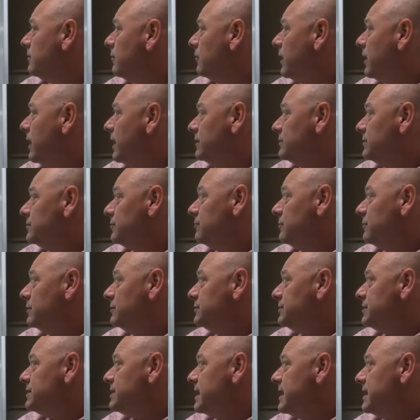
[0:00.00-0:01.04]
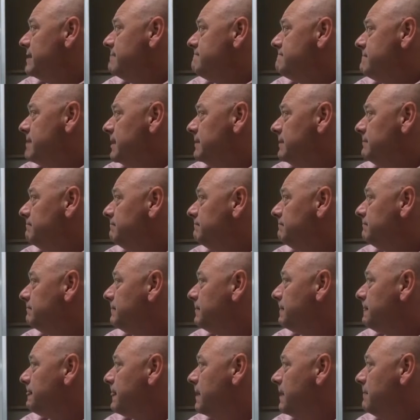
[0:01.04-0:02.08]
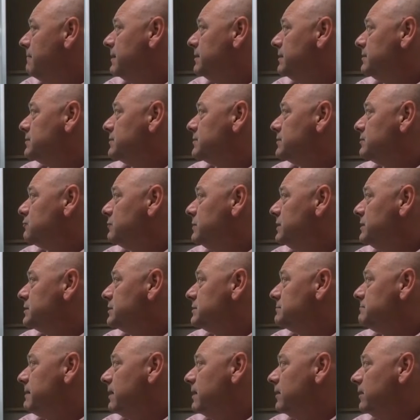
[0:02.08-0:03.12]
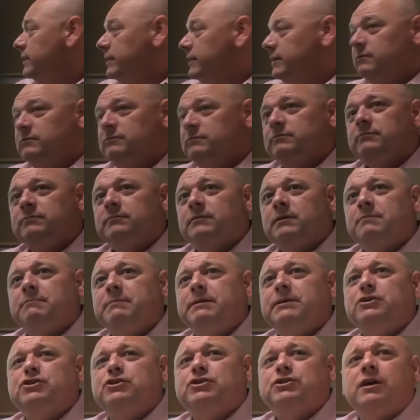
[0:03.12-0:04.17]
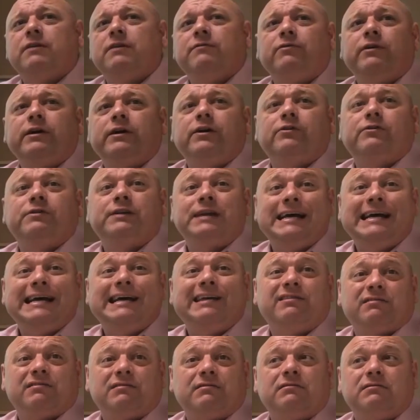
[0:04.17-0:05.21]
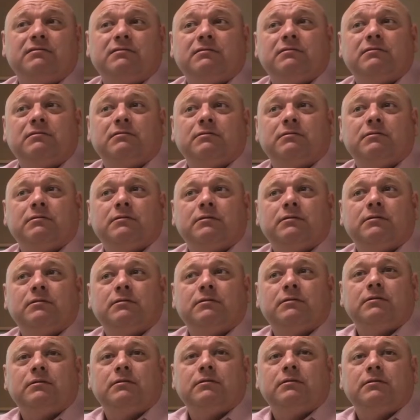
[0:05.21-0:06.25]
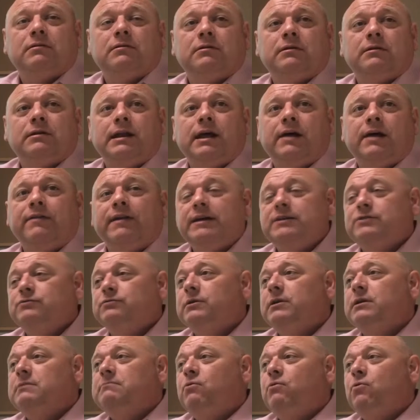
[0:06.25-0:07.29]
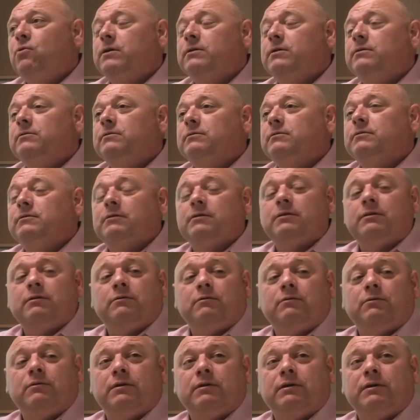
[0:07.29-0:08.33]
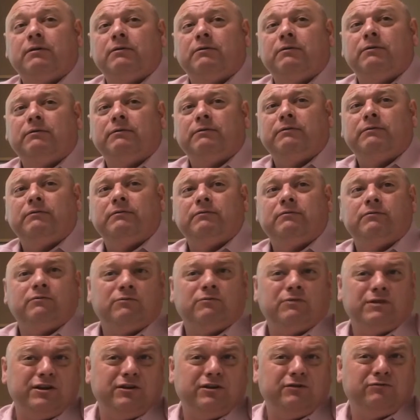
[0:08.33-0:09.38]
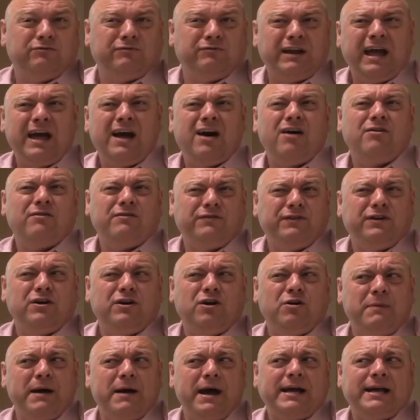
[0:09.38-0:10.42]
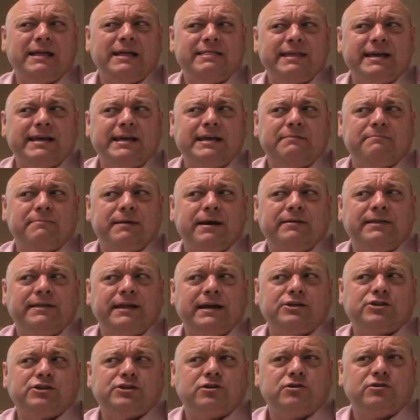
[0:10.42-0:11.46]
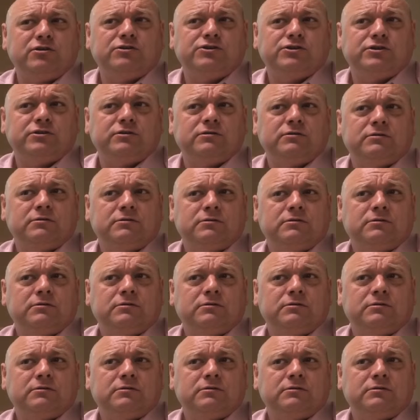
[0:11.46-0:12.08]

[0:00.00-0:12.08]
Okay, so what's the name mean? It means sweet smelling, it means suffering or death. Now, that's real important. When you now, if you go back and think about that church,